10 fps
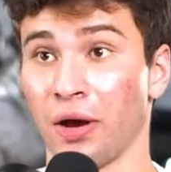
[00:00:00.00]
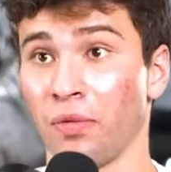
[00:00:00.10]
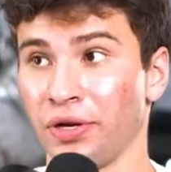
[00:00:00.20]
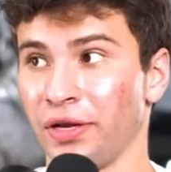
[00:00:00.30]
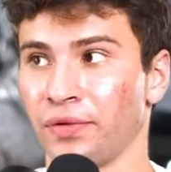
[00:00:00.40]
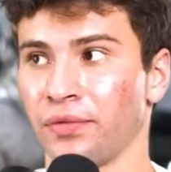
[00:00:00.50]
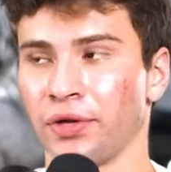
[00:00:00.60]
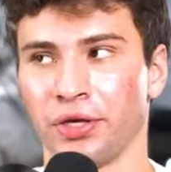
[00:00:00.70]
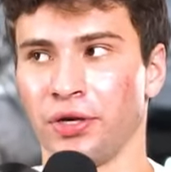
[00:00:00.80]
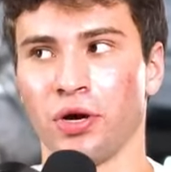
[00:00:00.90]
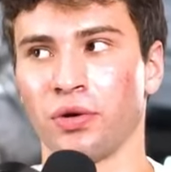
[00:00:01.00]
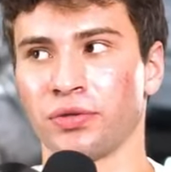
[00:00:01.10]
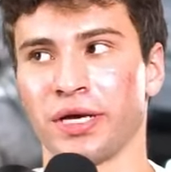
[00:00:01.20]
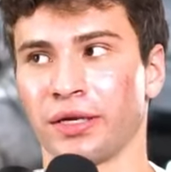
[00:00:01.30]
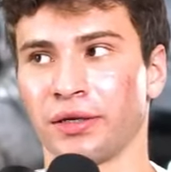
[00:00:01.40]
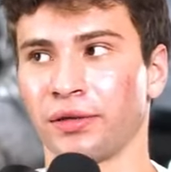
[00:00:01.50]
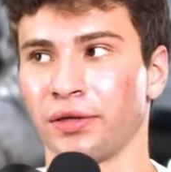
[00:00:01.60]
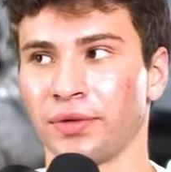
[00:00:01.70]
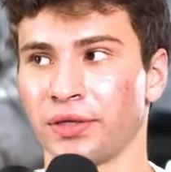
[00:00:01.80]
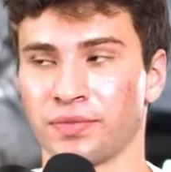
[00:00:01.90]
I wouldn't even really know
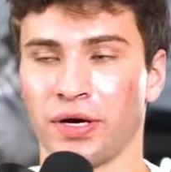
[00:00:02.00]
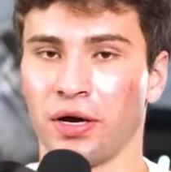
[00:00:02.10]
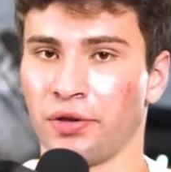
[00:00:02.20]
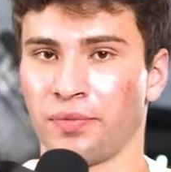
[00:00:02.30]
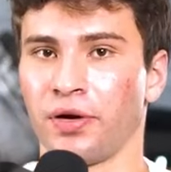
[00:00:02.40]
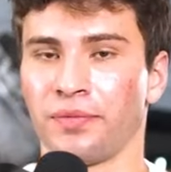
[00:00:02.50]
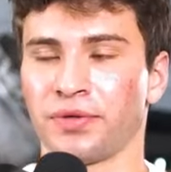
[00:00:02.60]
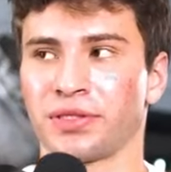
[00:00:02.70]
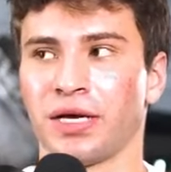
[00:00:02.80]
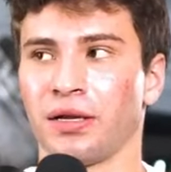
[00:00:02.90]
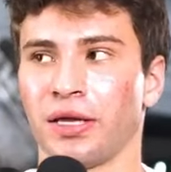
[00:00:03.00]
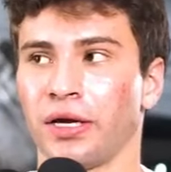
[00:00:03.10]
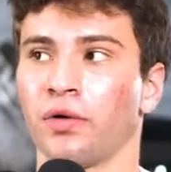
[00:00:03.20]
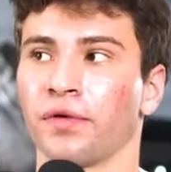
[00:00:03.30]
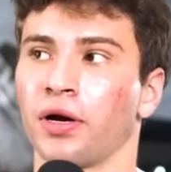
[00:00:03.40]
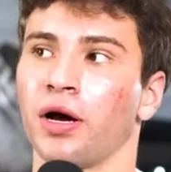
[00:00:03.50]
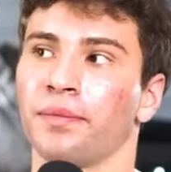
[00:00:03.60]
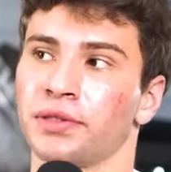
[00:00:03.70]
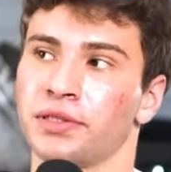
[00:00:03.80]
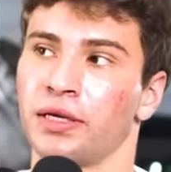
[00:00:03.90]
technically because my other pump is kind of like
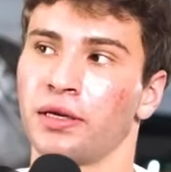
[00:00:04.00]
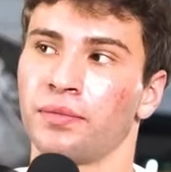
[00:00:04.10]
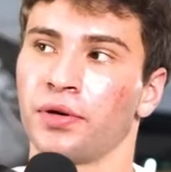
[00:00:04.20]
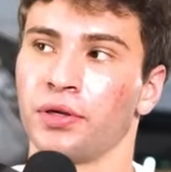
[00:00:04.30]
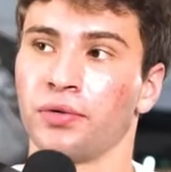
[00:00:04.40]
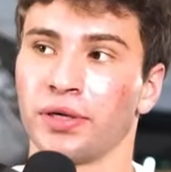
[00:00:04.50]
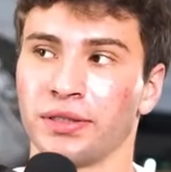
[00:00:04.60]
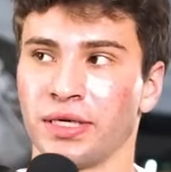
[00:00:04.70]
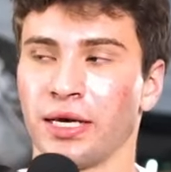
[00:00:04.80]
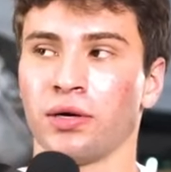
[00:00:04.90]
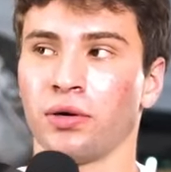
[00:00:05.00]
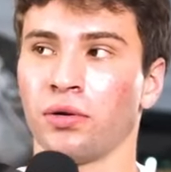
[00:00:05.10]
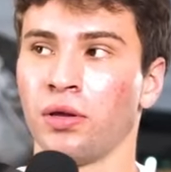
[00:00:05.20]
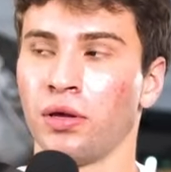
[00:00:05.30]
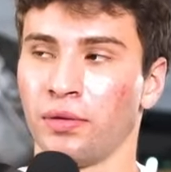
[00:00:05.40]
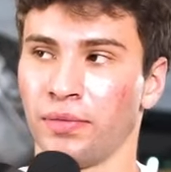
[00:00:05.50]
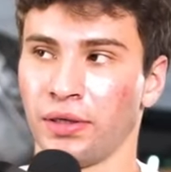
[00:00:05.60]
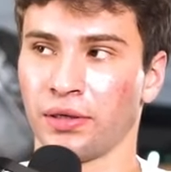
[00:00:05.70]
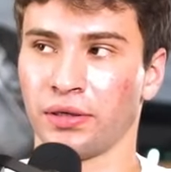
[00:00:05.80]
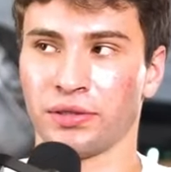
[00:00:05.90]
overcompensating, but you can tell
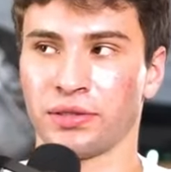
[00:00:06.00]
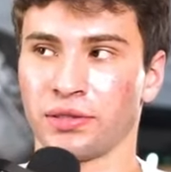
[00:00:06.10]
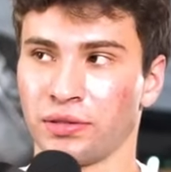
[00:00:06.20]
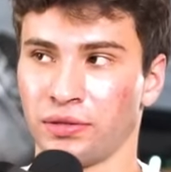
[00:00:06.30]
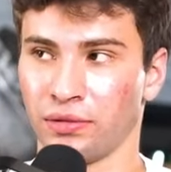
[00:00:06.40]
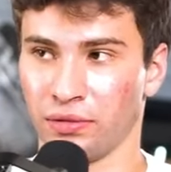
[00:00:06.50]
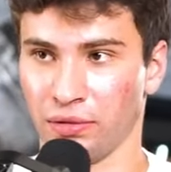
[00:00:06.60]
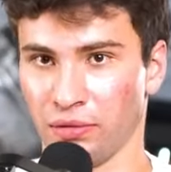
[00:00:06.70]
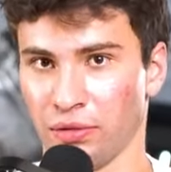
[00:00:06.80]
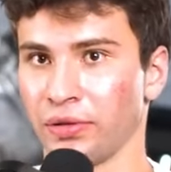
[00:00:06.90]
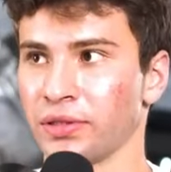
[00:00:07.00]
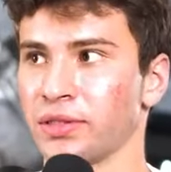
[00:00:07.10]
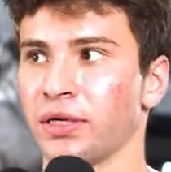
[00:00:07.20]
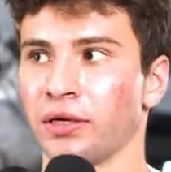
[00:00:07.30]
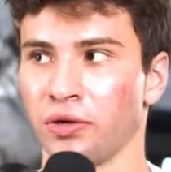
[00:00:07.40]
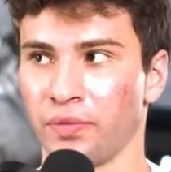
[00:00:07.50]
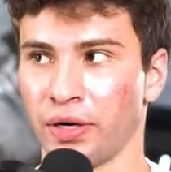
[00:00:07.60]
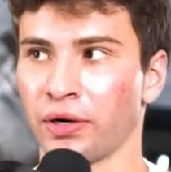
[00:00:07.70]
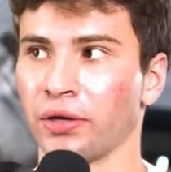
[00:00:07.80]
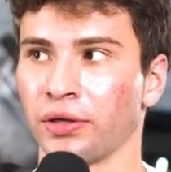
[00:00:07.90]
because you can see it
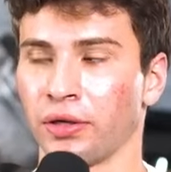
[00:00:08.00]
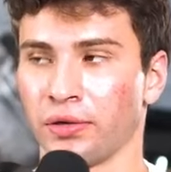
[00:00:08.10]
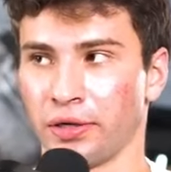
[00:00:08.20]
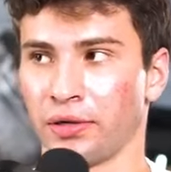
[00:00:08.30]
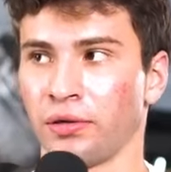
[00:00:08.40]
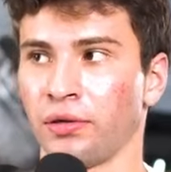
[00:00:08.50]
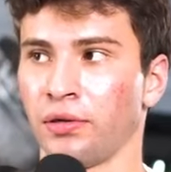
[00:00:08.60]
numerically on there.